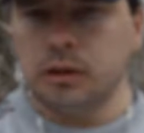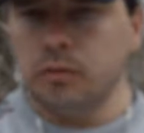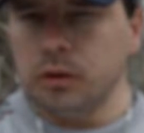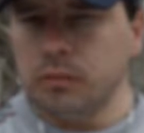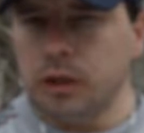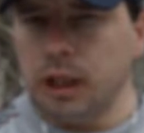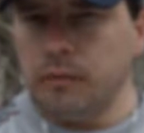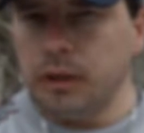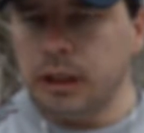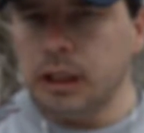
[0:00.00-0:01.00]
is one with the
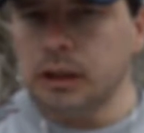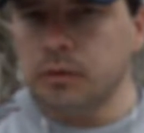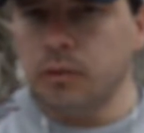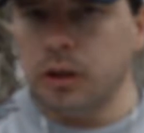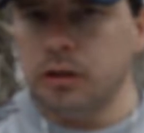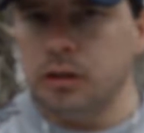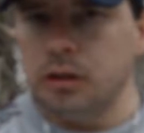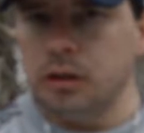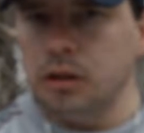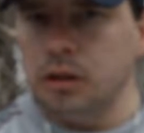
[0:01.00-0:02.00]
laneway, I think that's the one.
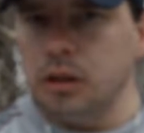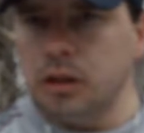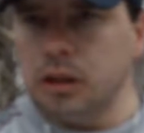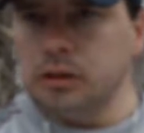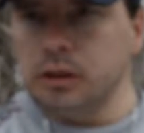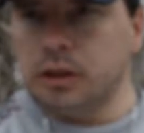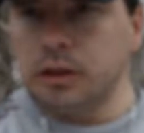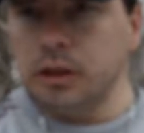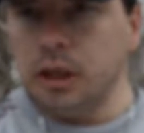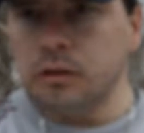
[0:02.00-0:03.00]
Then there's a
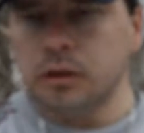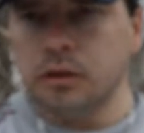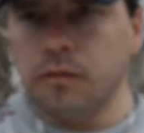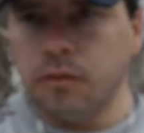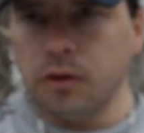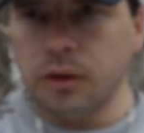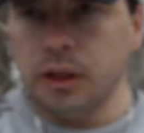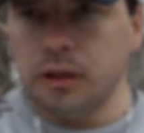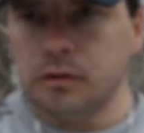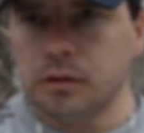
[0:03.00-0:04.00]
third house, there's a fourth
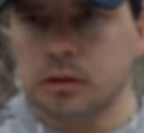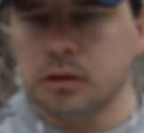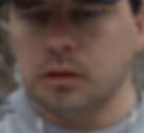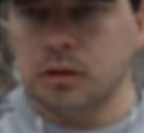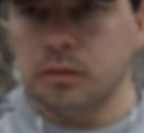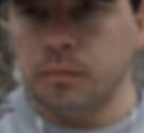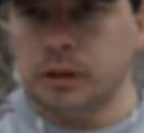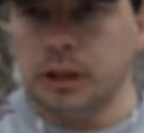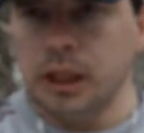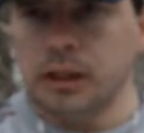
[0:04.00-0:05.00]
house
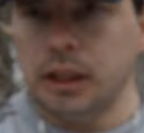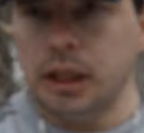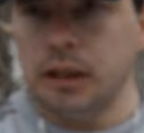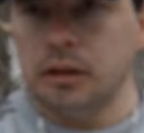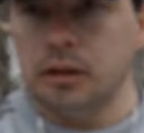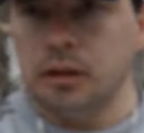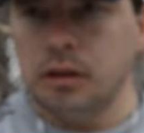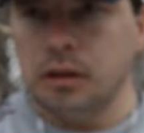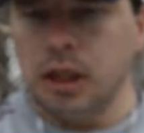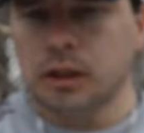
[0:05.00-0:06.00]
beside that,
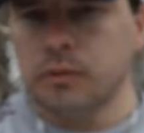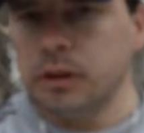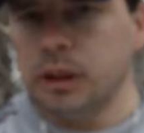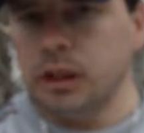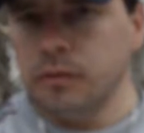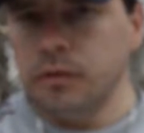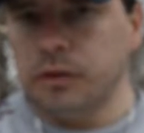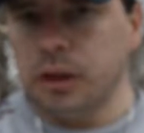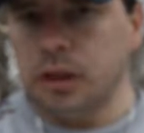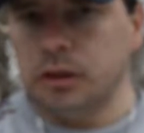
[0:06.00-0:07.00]
that's the one that's getting the roof
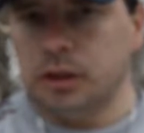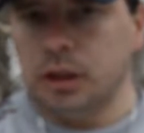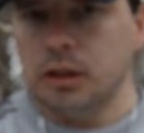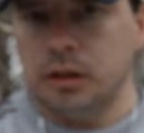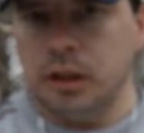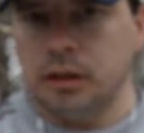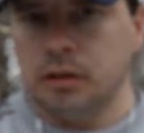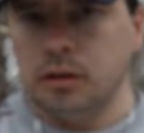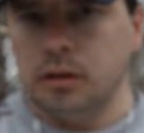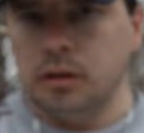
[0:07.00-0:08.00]
done, I think
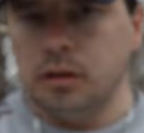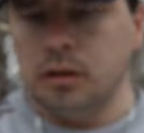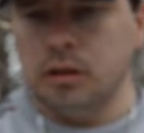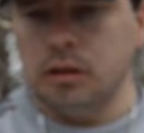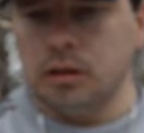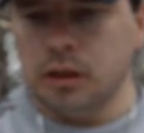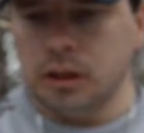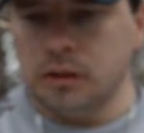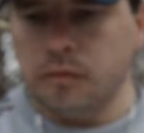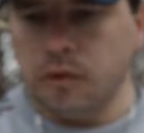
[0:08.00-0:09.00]

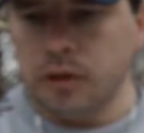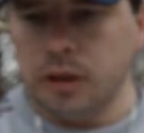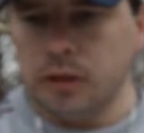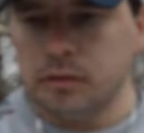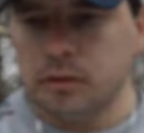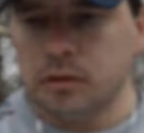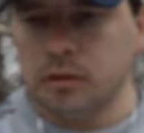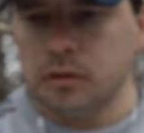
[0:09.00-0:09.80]
it's the fourth house.